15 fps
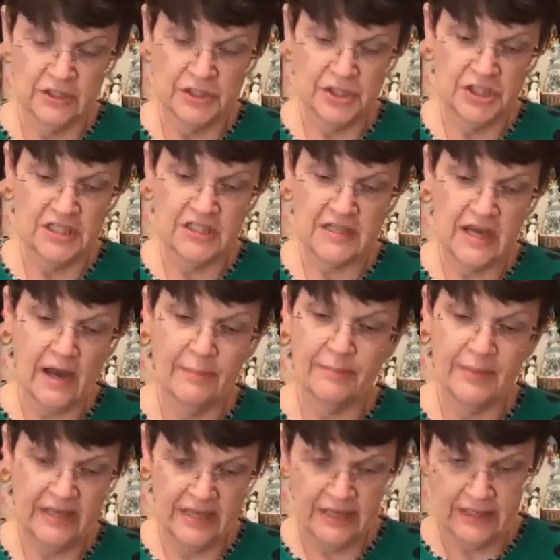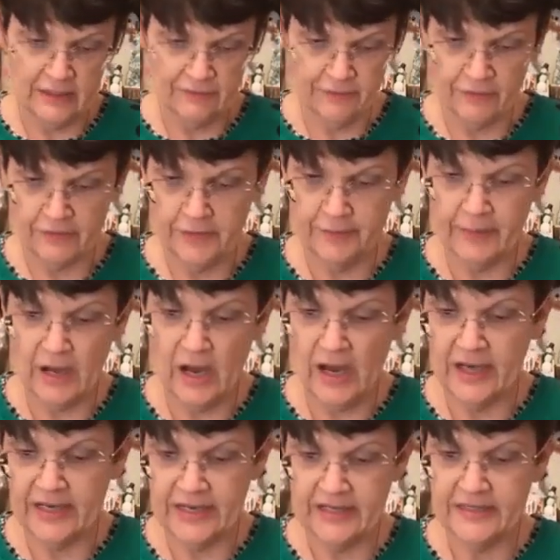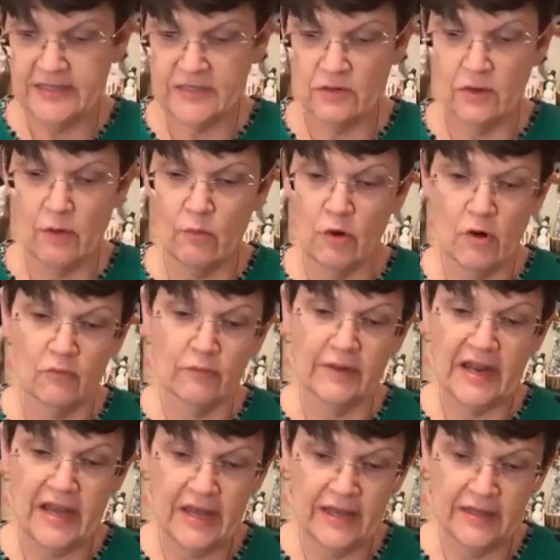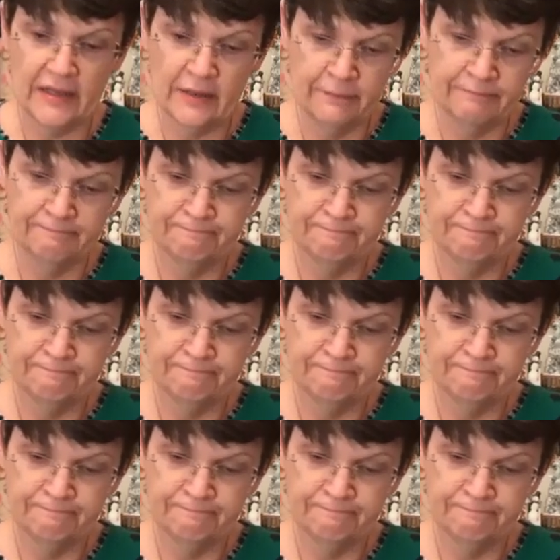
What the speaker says: Because she's got pink for the body, so I want red.